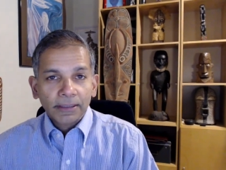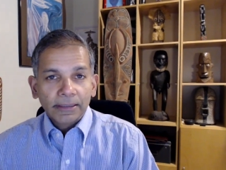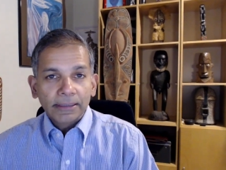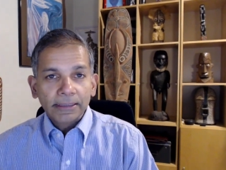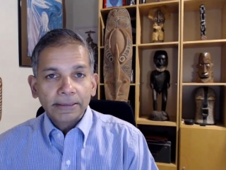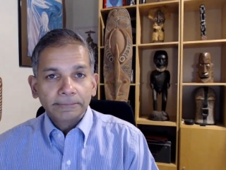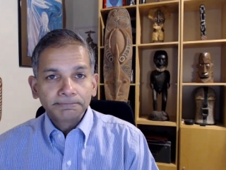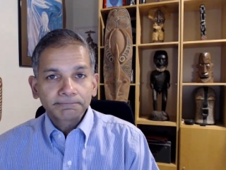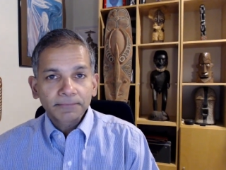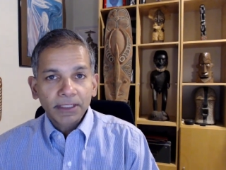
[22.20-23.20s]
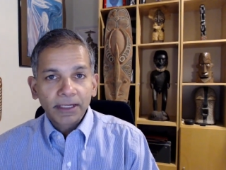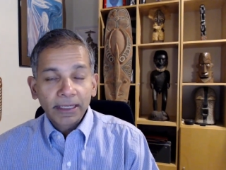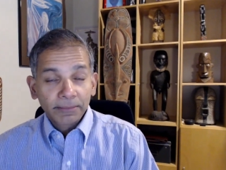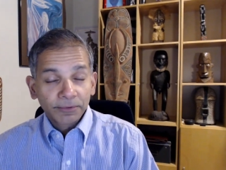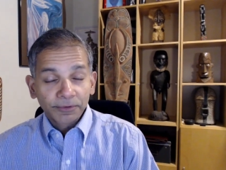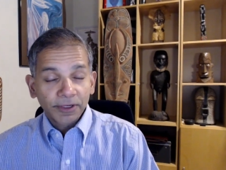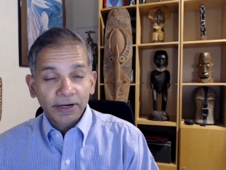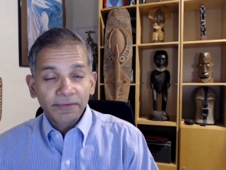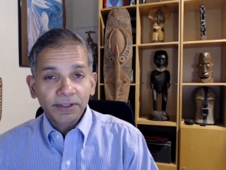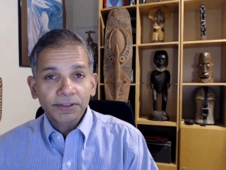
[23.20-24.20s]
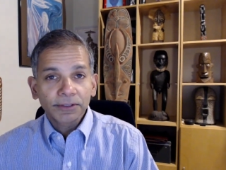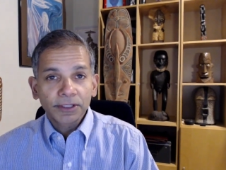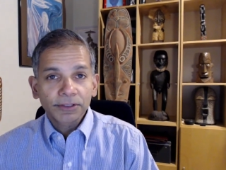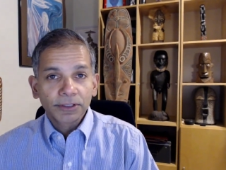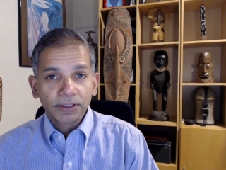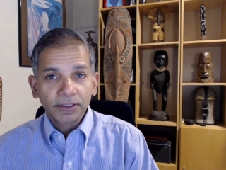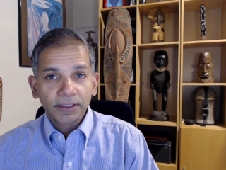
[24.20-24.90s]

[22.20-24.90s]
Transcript: Um, I am recovering, so that's good.